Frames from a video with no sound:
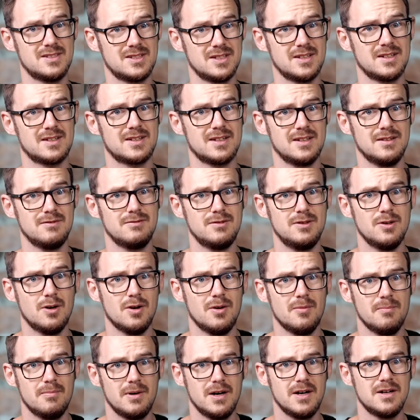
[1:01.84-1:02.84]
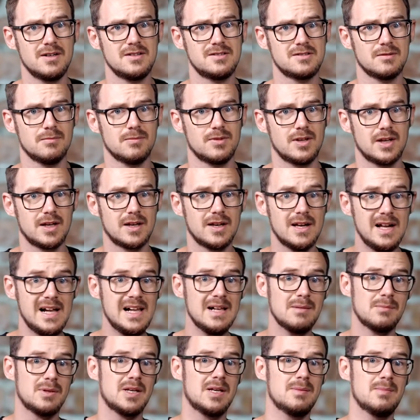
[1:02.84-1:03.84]
to kind of not buy something,
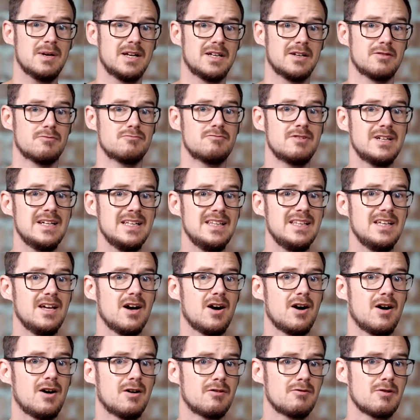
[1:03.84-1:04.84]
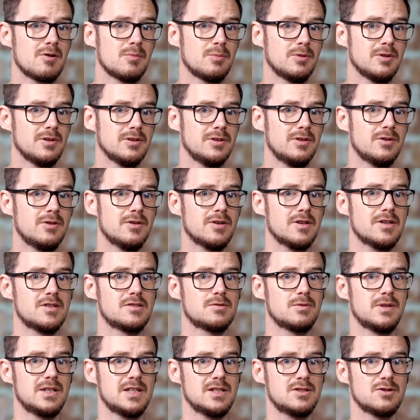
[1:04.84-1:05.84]
but it made a really horrible
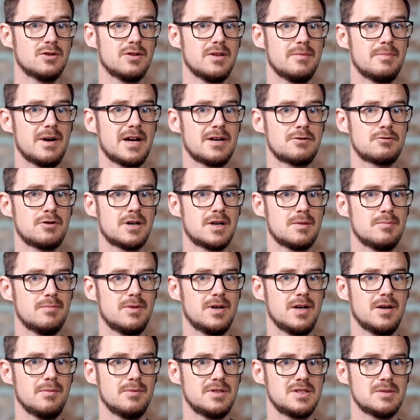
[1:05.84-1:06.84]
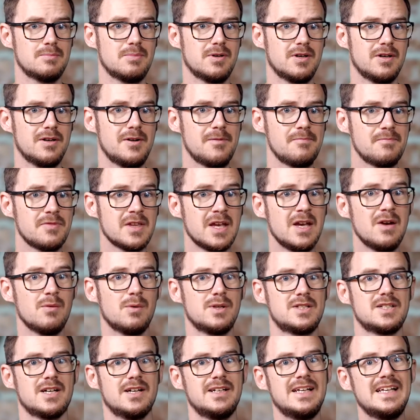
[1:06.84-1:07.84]
noise when you took the battery compartment apart,
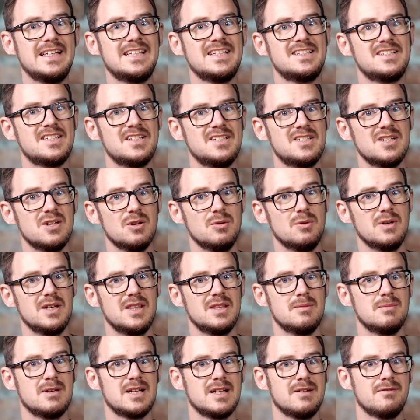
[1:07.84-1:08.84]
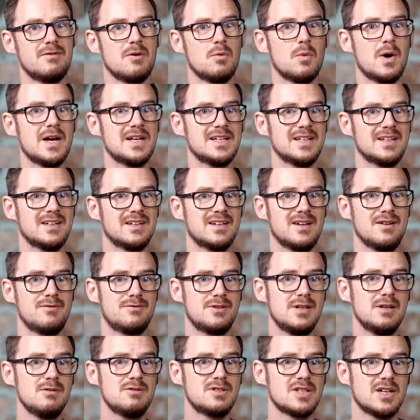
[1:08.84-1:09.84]
which I needed to do in the middle of a wedding a
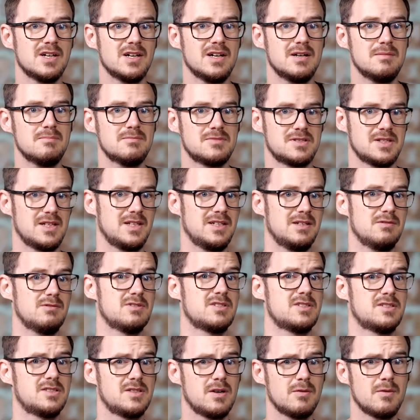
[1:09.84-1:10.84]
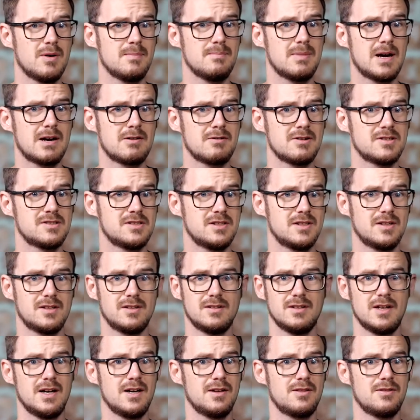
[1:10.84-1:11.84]
few times, and it was so
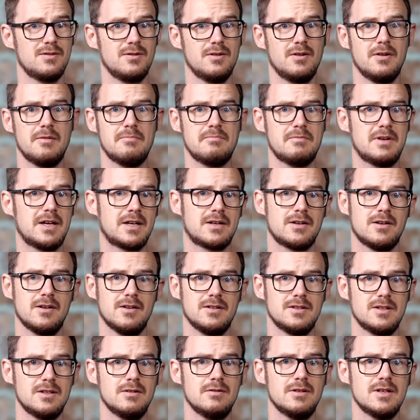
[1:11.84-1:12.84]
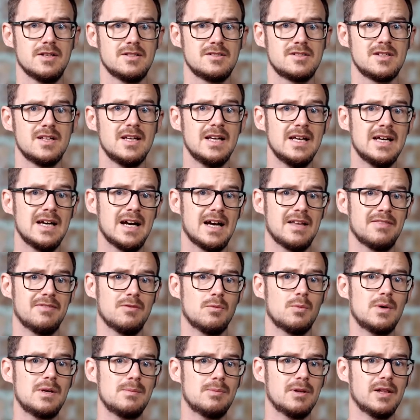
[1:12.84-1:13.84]
embarrassing that I thought, I can't do this. And
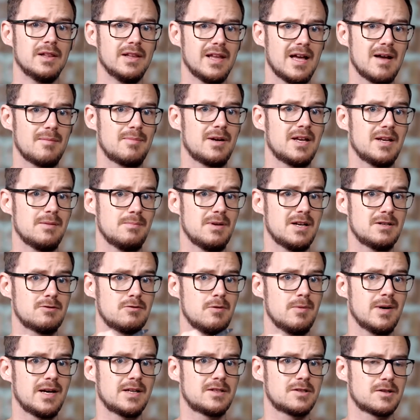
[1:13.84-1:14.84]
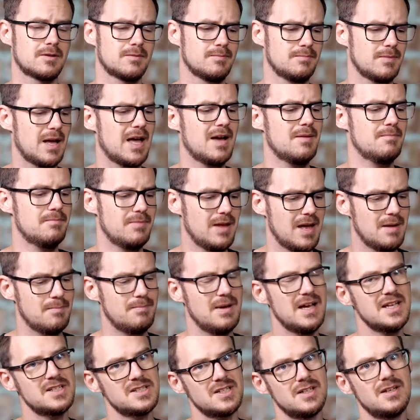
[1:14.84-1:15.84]
the Weebill Lab had a
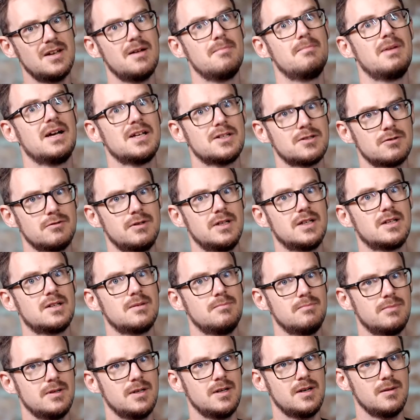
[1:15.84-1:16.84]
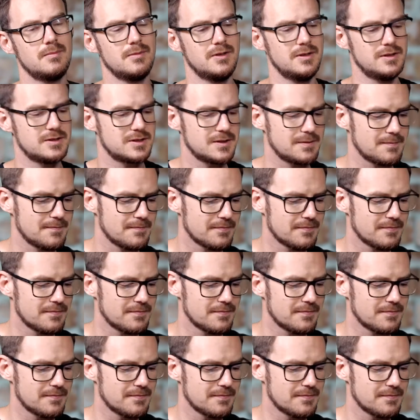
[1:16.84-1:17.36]
better battery compartment.